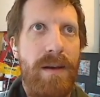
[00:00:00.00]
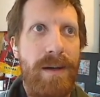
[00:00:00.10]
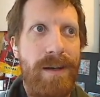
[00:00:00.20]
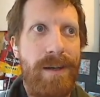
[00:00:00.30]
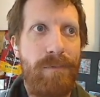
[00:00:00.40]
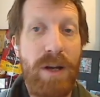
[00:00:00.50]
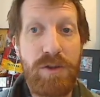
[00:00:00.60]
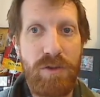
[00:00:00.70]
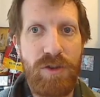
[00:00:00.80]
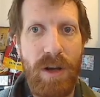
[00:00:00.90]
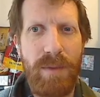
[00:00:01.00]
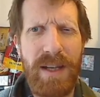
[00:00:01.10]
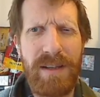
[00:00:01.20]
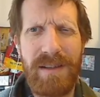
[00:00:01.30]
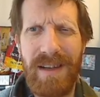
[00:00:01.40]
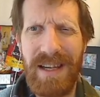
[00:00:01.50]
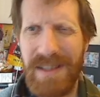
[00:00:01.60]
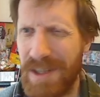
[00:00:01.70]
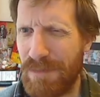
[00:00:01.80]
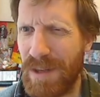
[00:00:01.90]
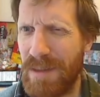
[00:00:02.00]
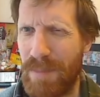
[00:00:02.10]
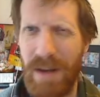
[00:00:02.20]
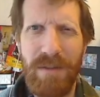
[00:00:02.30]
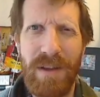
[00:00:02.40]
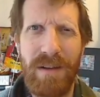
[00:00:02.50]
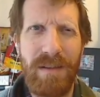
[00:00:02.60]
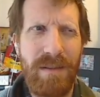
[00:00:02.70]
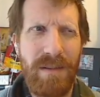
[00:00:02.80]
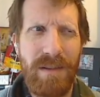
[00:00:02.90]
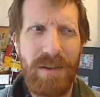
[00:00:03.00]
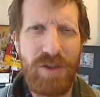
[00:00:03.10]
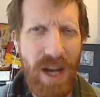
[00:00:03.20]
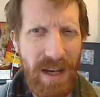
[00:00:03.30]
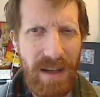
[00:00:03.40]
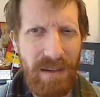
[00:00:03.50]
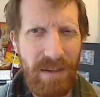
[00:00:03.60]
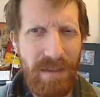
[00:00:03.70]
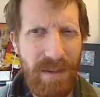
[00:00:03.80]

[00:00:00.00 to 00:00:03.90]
Resto Shaman is this really better than Chain Heal?